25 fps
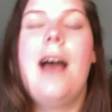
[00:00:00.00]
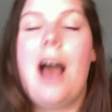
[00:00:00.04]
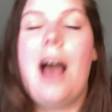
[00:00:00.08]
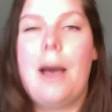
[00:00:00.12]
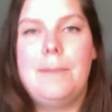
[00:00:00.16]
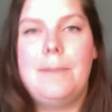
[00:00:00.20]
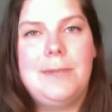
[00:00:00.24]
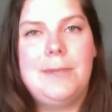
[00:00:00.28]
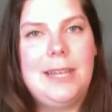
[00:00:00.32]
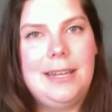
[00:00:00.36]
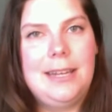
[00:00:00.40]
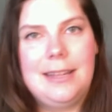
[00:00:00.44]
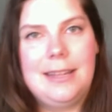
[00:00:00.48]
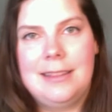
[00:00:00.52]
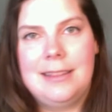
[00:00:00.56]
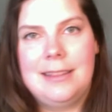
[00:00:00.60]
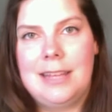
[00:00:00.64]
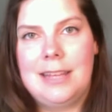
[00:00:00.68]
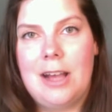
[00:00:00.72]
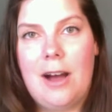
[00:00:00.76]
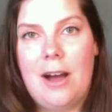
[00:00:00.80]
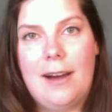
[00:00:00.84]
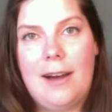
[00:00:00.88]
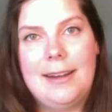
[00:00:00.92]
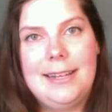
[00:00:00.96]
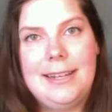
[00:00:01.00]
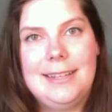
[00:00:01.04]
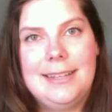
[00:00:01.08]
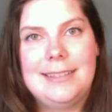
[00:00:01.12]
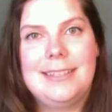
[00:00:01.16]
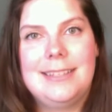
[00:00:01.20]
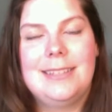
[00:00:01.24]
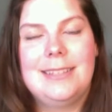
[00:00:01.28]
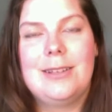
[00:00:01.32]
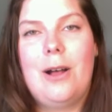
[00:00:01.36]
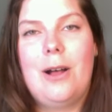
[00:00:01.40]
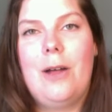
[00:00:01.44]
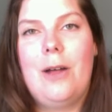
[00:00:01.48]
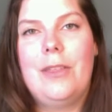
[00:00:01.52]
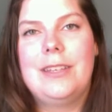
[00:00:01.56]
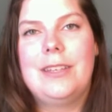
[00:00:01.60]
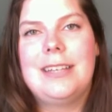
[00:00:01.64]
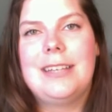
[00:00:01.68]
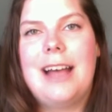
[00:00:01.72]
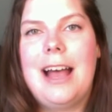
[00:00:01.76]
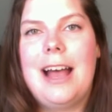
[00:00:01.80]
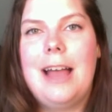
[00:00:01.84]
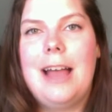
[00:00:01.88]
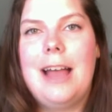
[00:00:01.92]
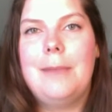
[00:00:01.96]
updating the audiences all the
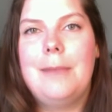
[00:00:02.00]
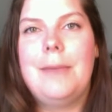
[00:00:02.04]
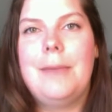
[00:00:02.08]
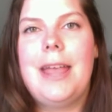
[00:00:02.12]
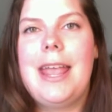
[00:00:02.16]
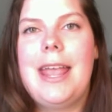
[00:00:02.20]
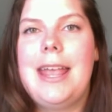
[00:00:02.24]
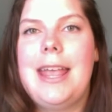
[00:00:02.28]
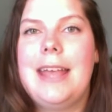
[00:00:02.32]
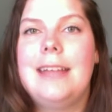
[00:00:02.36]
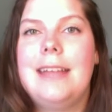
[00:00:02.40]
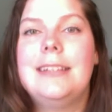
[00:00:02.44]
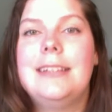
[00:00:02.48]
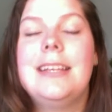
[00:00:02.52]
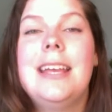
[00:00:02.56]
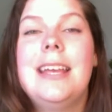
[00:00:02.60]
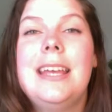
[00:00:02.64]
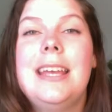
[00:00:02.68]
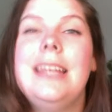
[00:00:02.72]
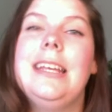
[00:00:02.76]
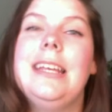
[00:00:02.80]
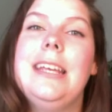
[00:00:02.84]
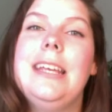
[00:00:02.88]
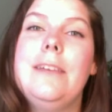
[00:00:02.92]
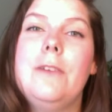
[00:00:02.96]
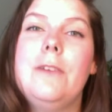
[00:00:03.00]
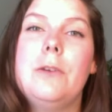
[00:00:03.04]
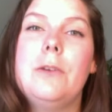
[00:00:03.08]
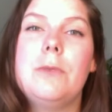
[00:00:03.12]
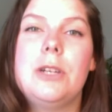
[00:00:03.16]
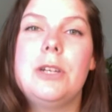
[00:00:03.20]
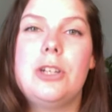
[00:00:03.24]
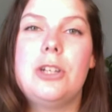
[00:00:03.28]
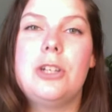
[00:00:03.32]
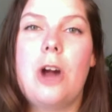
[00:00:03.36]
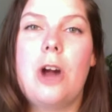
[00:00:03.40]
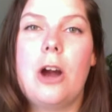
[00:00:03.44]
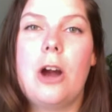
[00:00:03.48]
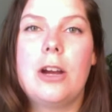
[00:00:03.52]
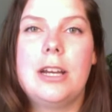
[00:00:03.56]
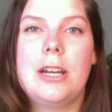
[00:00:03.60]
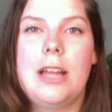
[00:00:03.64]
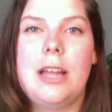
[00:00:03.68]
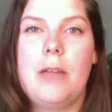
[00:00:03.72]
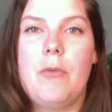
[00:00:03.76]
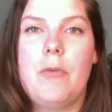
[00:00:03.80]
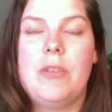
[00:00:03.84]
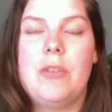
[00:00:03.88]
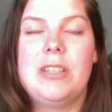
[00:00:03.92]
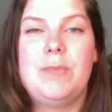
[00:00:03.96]
time, and even
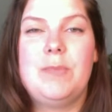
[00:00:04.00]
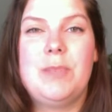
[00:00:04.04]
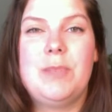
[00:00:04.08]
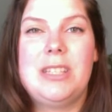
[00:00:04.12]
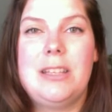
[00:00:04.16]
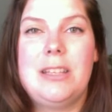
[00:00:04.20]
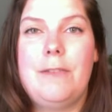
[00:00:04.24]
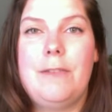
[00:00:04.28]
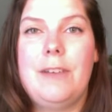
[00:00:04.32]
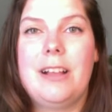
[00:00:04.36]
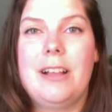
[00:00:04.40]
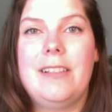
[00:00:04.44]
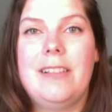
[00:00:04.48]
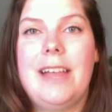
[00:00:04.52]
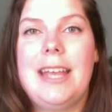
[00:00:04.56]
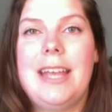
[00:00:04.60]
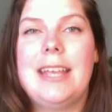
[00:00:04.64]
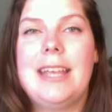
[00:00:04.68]
retargeting with specific